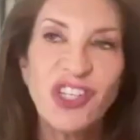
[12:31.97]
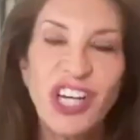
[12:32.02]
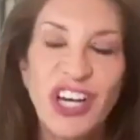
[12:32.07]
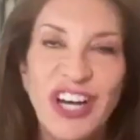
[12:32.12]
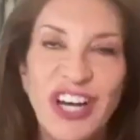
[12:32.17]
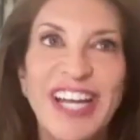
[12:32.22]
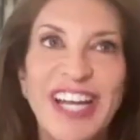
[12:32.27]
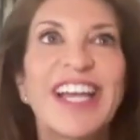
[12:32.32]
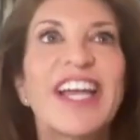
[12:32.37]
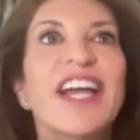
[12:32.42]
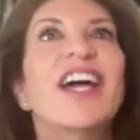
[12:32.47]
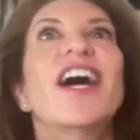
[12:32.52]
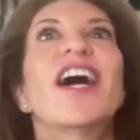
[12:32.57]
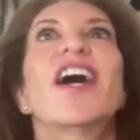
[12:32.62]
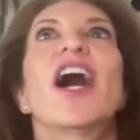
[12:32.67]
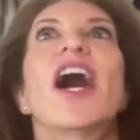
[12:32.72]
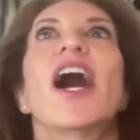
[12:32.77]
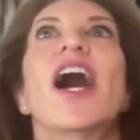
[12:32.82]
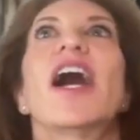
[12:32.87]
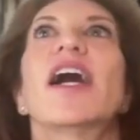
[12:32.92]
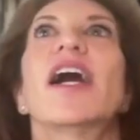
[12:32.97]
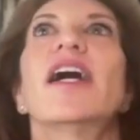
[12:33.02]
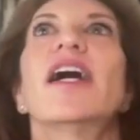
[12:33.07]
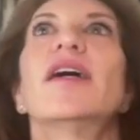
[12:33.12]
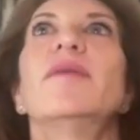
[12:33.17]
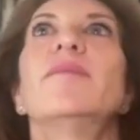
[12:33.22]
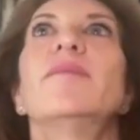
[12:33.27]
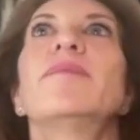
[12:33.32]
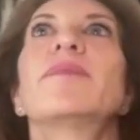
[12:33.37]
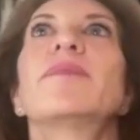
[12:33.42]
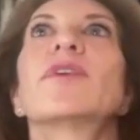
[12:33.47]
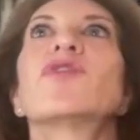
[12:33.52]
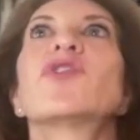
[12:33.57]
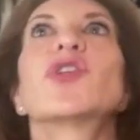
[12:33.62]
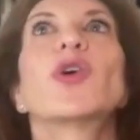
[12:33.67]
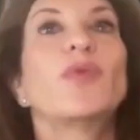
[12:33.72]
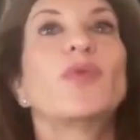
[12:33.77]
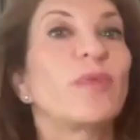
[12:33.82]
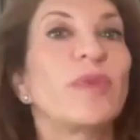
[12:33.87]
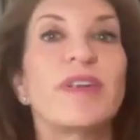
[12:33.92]
sharing.
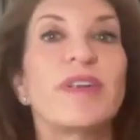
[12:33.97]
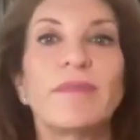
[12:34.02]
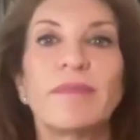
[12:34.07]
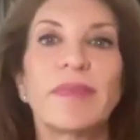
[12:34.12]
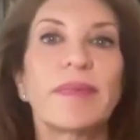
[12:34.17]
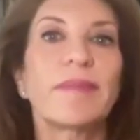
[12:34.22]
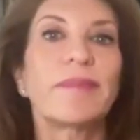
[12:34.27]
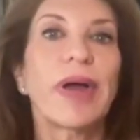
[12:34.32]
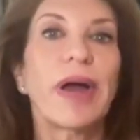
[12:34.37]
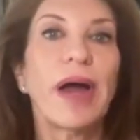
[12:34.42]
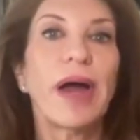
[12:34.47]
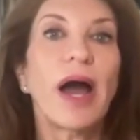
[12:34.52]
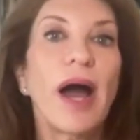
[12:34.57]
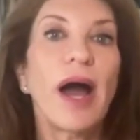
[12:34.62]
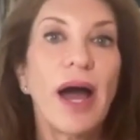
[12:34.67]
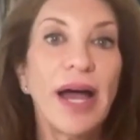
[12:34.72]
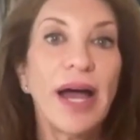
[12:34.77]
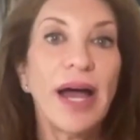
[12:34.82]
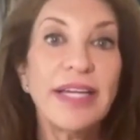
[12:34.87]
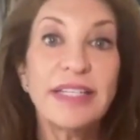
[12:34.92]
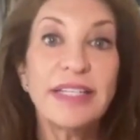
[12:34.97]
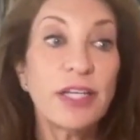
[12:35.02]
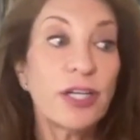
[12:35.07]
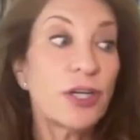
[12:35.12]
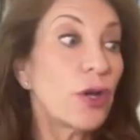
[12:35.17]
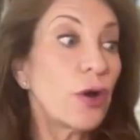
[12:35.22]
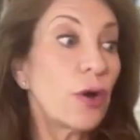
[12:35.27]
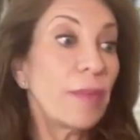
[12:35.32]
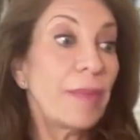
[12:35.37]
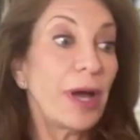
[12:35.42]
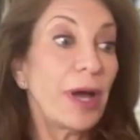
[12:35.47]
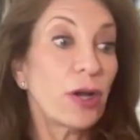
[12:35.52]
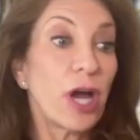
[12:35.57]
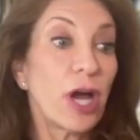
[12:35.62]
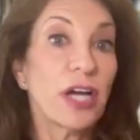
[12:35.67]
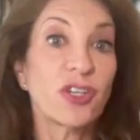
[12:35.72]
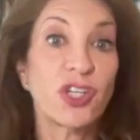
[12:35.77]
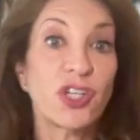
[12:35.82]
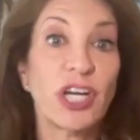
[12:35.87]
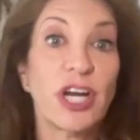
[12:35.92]
So I didn't know about
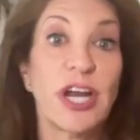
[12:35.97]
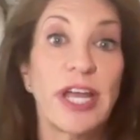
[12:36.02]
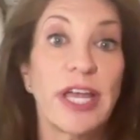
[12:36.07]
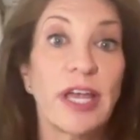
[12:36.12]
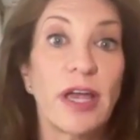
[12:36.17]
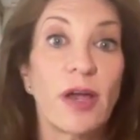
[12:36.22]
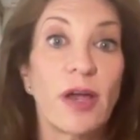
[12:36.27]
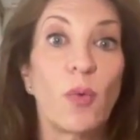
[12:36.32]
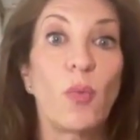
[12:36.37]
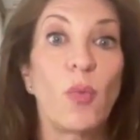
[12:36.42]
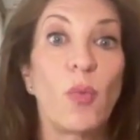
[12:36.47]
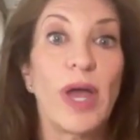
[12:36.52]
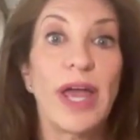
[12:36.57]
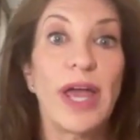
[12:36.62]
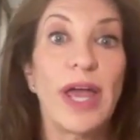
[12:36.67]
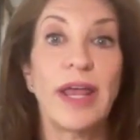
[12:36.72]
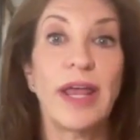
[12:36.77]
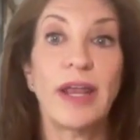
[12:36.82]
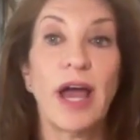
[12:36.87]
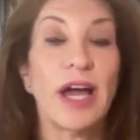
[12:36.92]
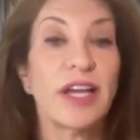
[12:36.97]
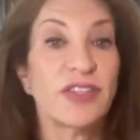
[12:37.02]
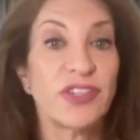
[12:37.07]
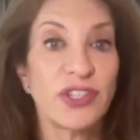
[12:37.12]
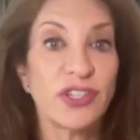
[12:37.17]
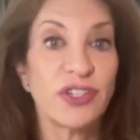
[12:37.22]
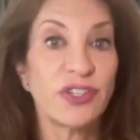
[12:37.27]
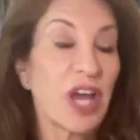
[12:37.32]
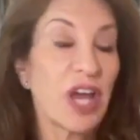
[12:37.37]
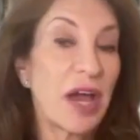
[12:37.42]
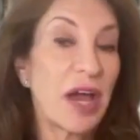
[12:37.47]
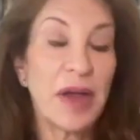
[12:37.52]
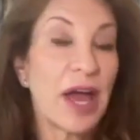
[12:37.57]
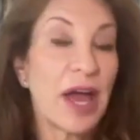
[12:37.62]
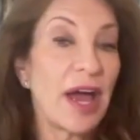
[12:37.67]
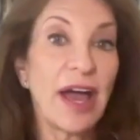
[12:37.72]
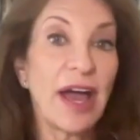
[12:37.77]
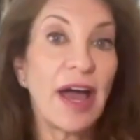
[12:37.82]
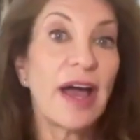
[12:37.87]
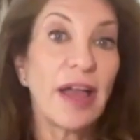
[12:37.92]
cost sharing when I
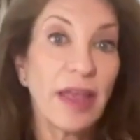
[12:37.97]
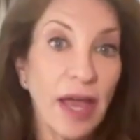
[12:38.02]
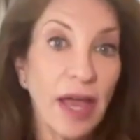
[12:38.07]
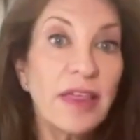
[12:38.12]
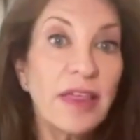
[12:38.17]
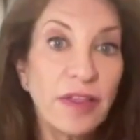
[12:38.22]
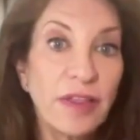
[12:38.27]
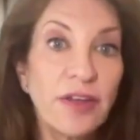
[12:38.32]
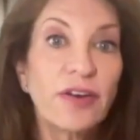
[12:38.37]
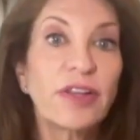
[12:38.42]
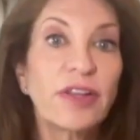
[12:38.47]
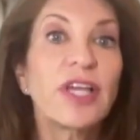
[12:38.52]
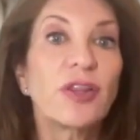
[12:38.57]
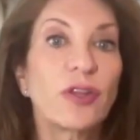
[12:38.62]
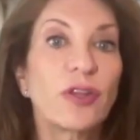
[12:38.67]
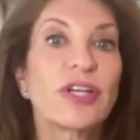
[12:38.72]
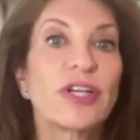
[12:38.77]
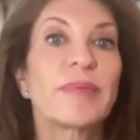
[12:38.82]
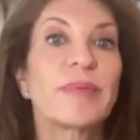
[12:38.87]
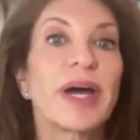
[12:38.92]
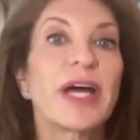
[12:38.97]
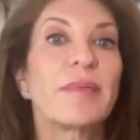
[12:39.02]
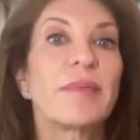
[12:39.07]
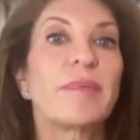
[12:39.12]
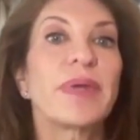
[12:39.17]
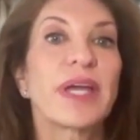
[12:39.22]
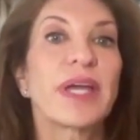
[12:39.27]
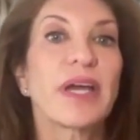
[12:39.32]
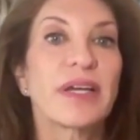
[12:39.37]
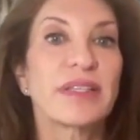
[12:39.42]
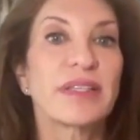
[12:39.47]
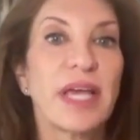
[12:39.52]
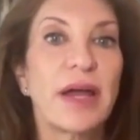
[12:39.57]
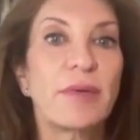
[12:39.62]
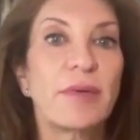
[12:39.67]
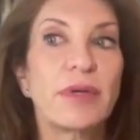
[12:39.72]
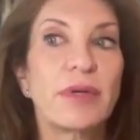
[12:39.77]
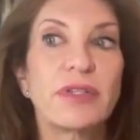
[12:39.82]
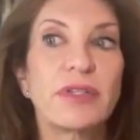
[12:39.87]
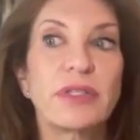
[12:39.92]
literally learned about it because I
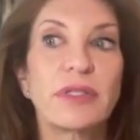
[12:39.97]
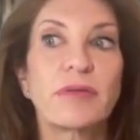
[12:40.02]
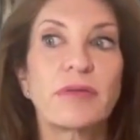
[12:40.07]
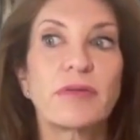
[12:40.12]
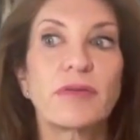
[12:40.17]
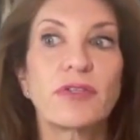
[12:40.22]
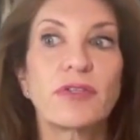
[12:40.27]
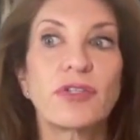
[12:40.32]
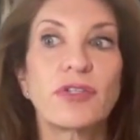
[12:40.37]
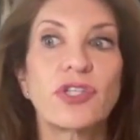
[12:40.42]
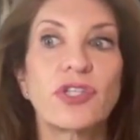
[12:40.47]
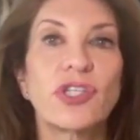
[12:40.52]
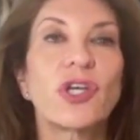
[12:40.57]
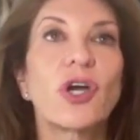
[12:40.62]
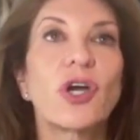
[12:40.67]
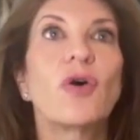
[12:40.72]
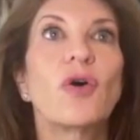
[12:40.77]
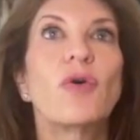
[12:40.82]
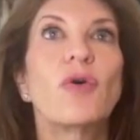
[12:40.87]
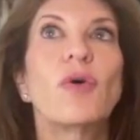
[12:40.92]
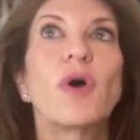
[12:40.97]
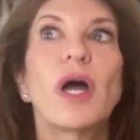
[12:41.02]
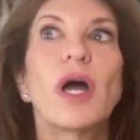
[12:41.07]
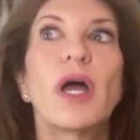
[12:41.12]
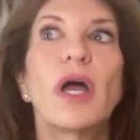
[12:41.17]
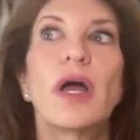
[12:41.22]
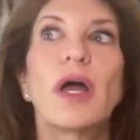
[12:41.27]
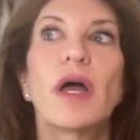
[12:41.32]
was so